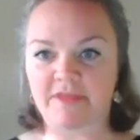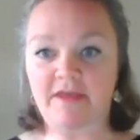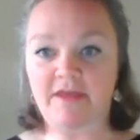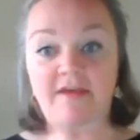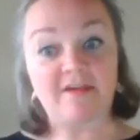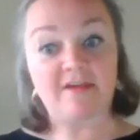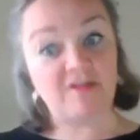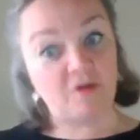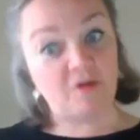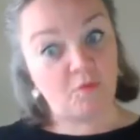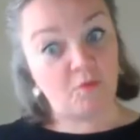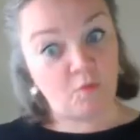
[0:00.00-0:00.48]

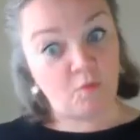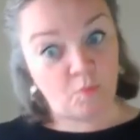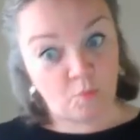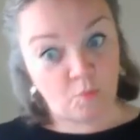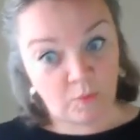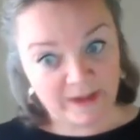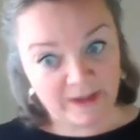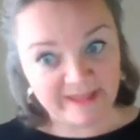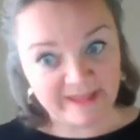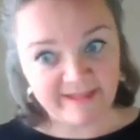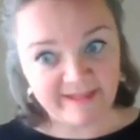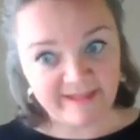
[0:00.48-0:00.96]
So
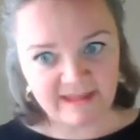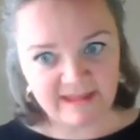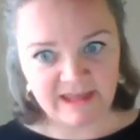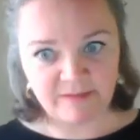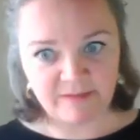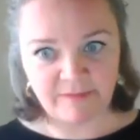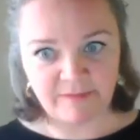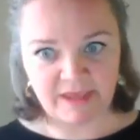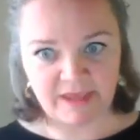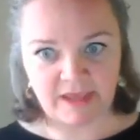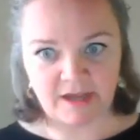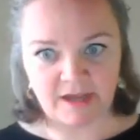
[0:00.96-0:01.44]
we see
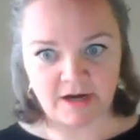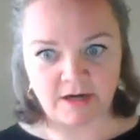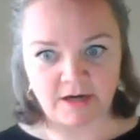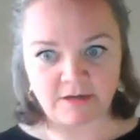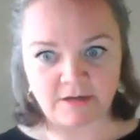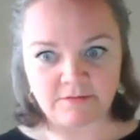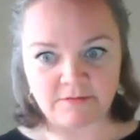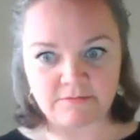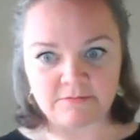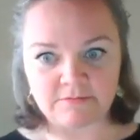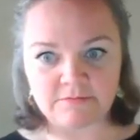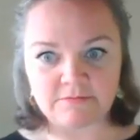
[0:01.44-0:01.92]
him
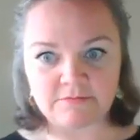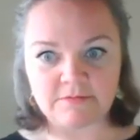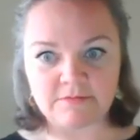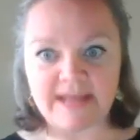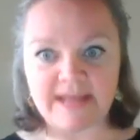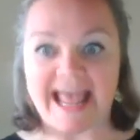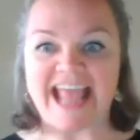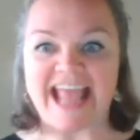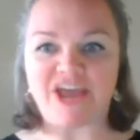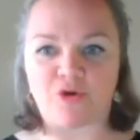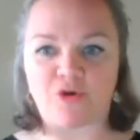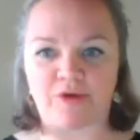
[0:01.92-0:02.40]
here,
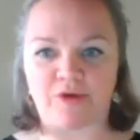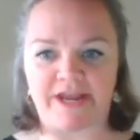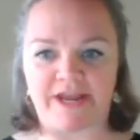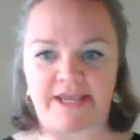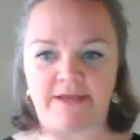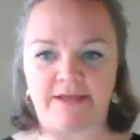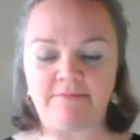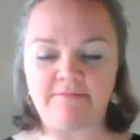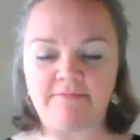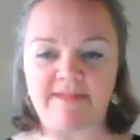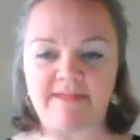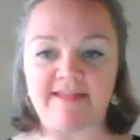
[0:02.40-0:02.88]

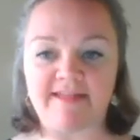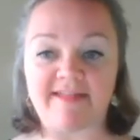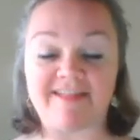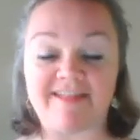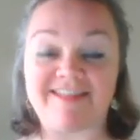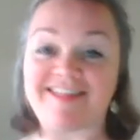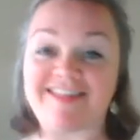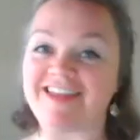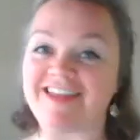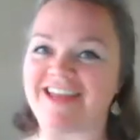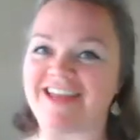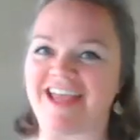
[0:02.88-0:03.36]
angry,
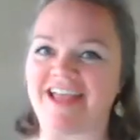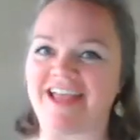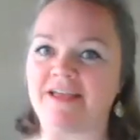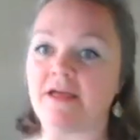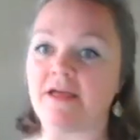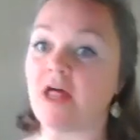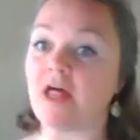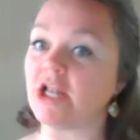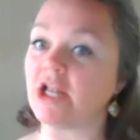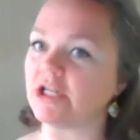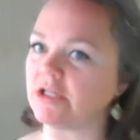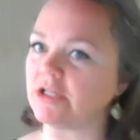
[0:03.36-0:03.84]
sitting,
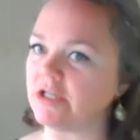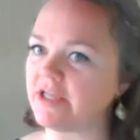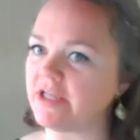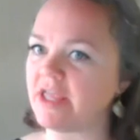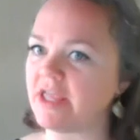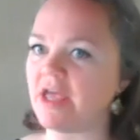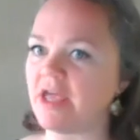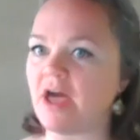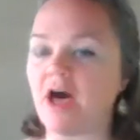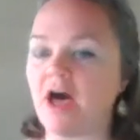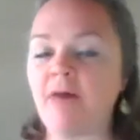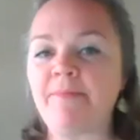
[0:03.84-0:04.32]

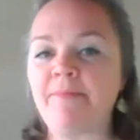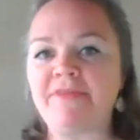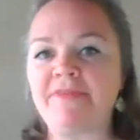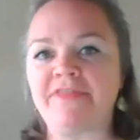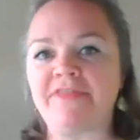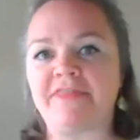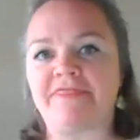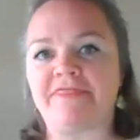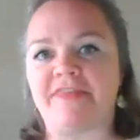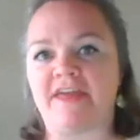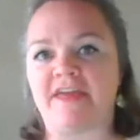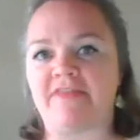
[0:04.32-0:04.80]
looking up at the
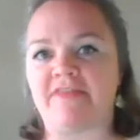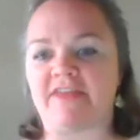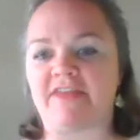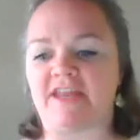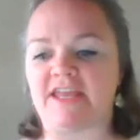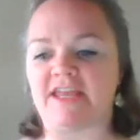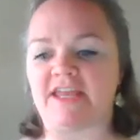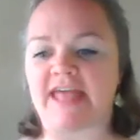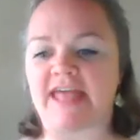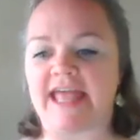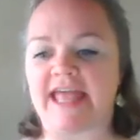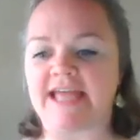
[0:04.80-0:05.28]
thing that
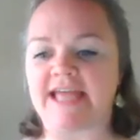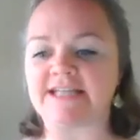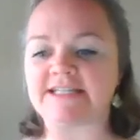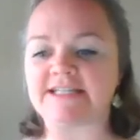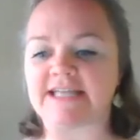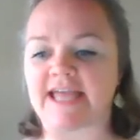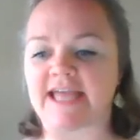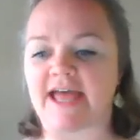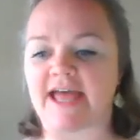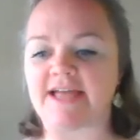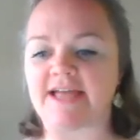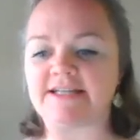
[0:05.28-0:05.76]
he can't
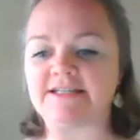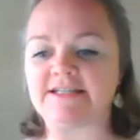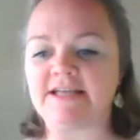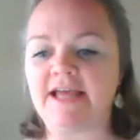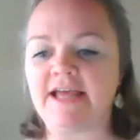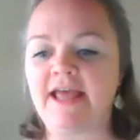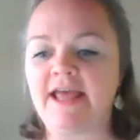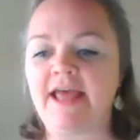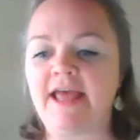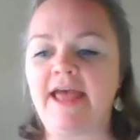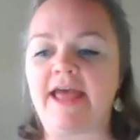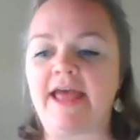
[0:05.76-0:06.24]
get,
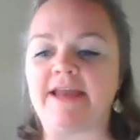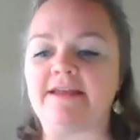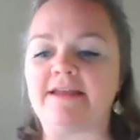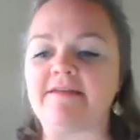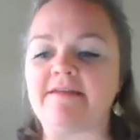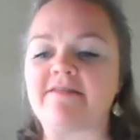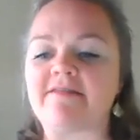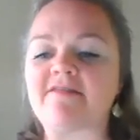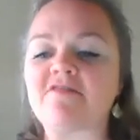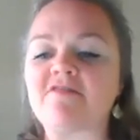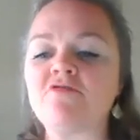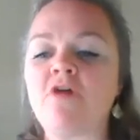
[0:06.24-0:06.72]
and he
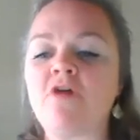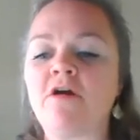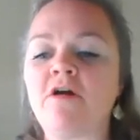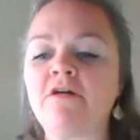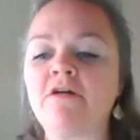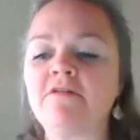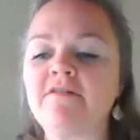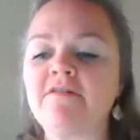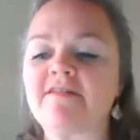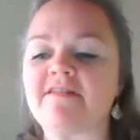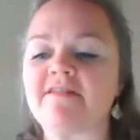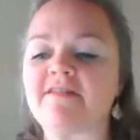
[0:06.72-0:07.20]

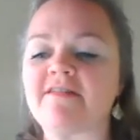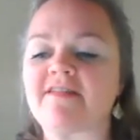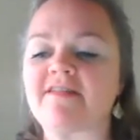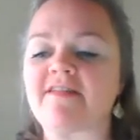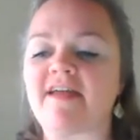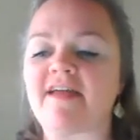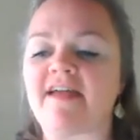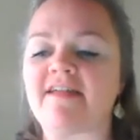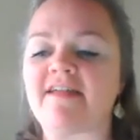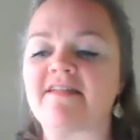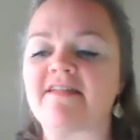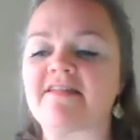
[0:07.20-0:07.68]
snarls and
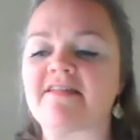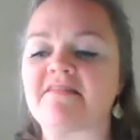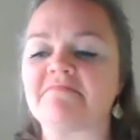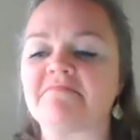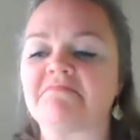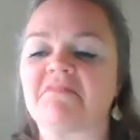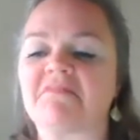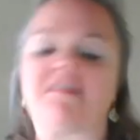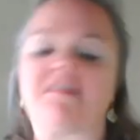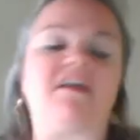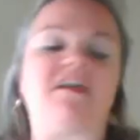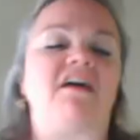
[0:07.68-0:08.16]
says,
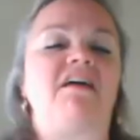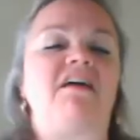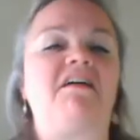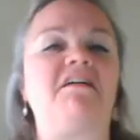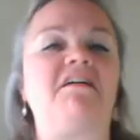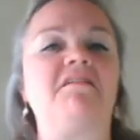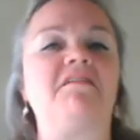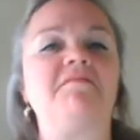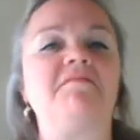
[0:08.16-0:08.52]
"Ugh,